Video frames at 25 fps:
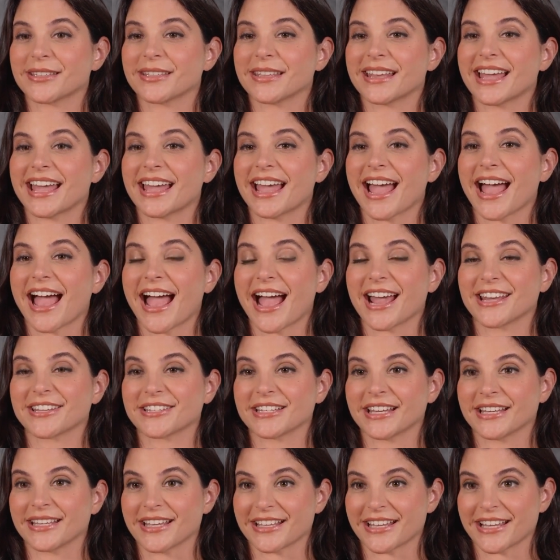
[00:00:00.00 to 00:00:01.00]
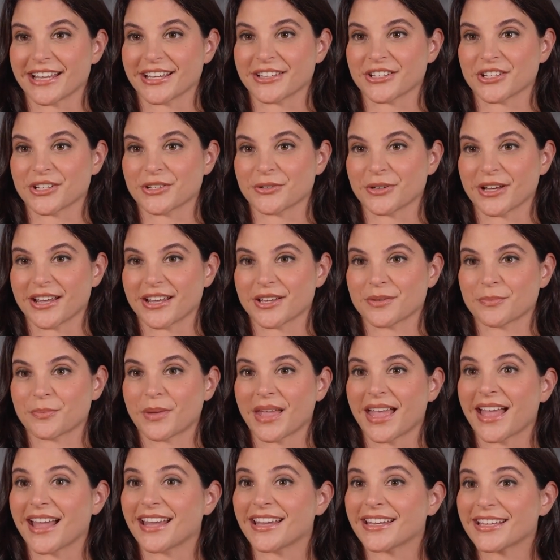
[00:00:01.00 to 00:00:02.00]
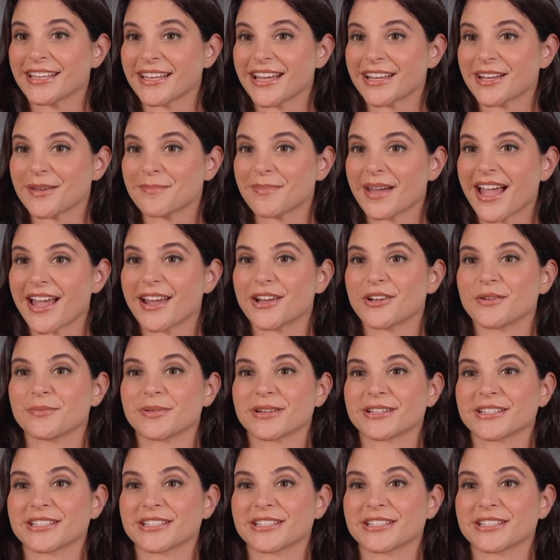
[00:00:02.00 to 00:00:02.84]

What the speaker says: can act in an integrated way in a management